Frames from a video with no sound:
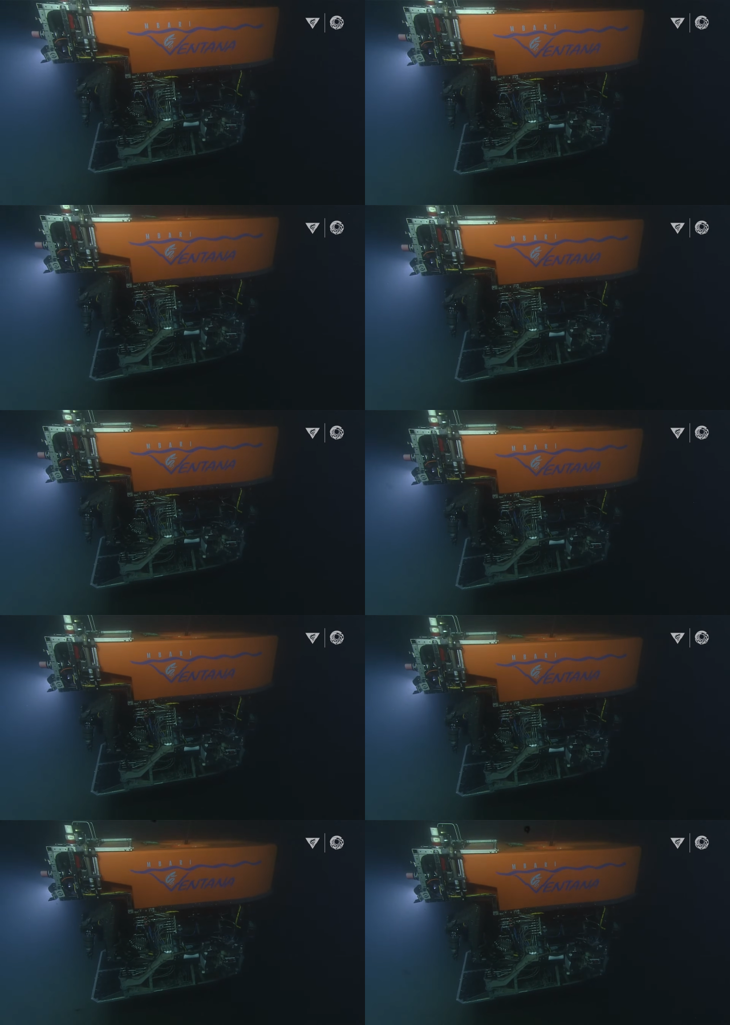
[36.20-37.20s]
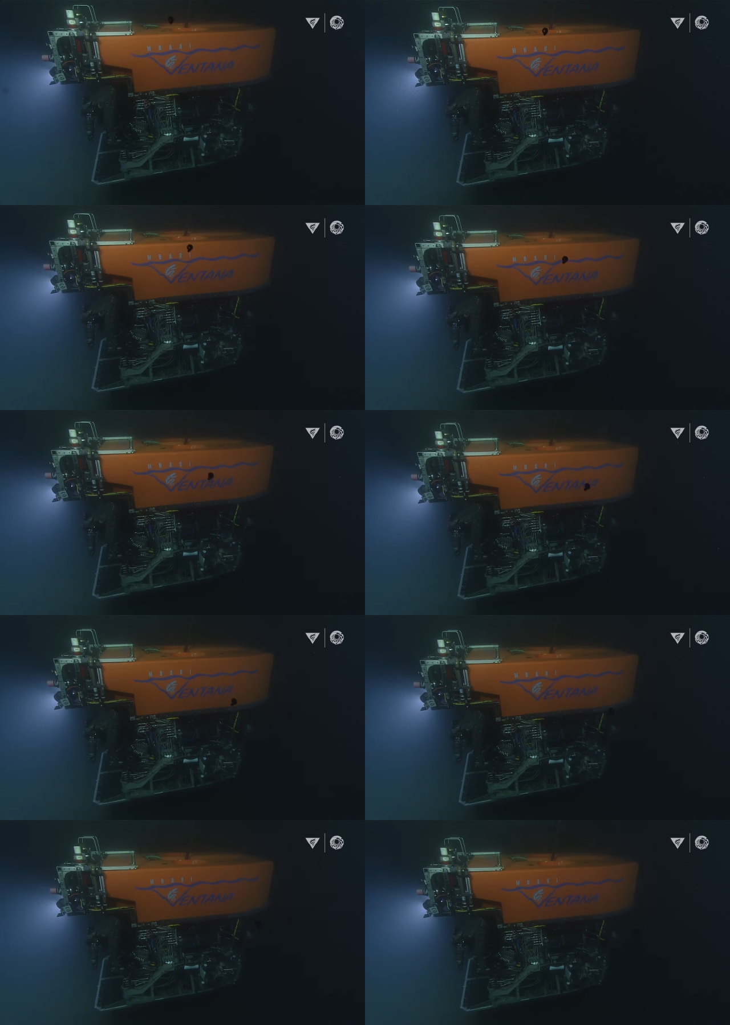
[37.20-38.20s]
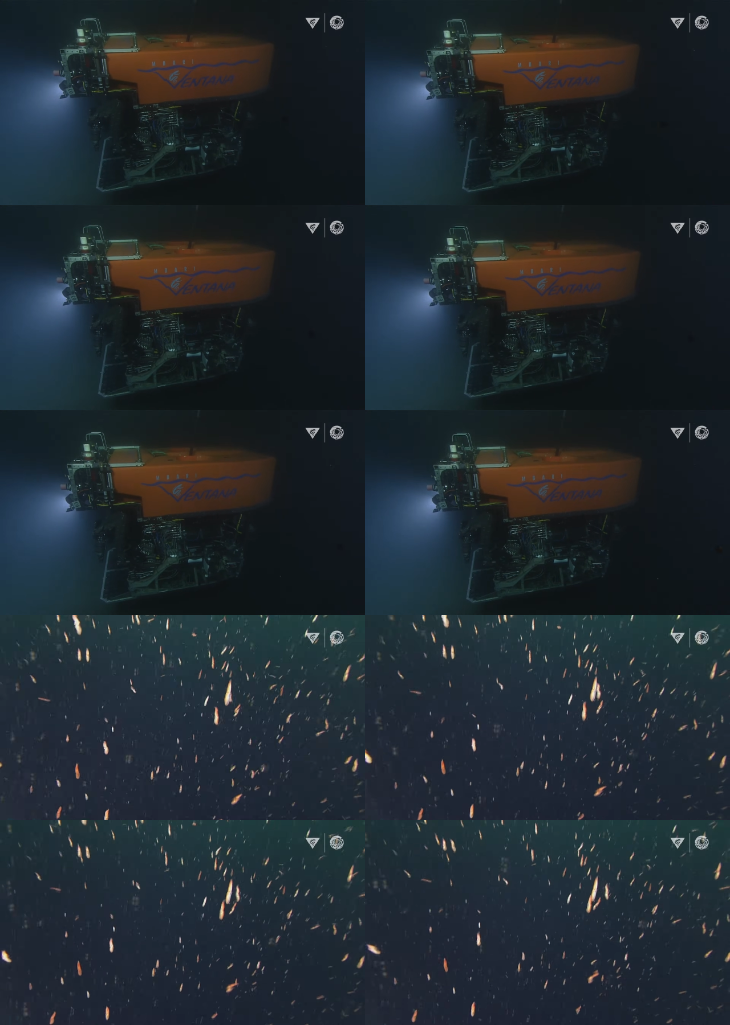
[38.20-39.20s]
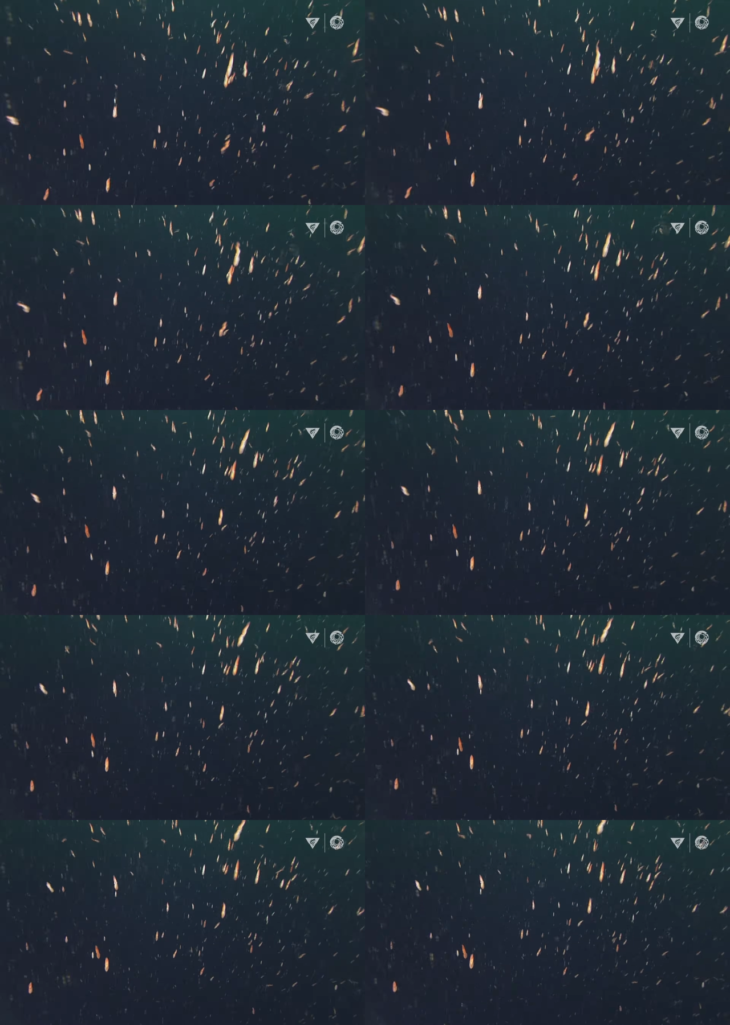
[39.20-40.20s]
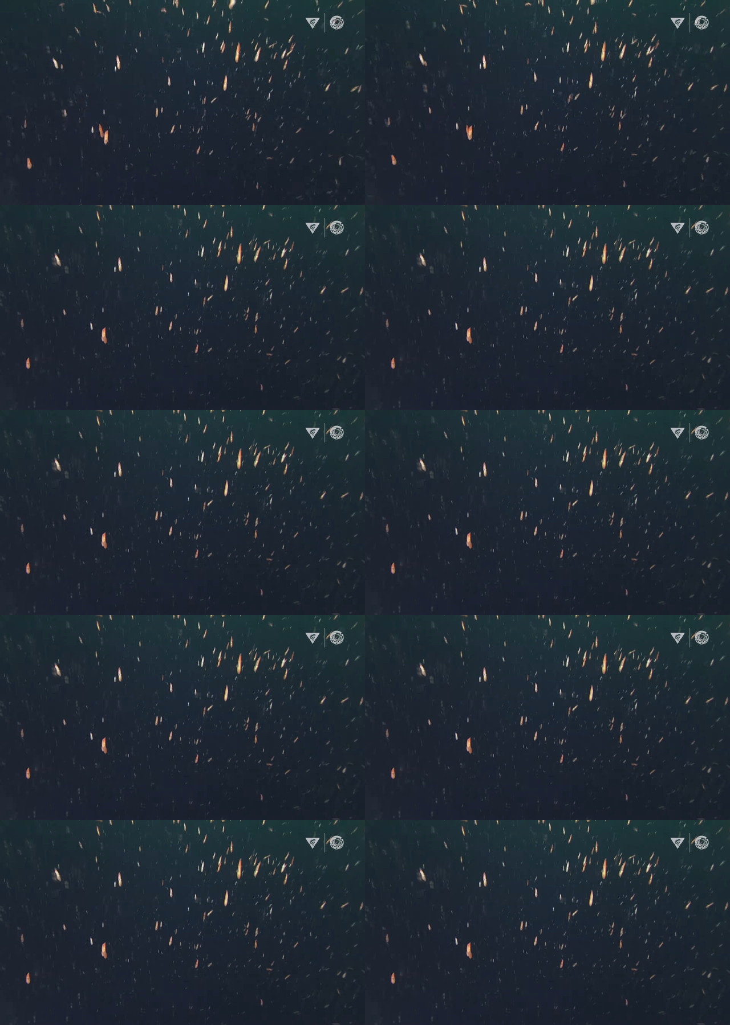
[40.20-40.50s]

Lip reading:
No face is visible, so there are no lips to read.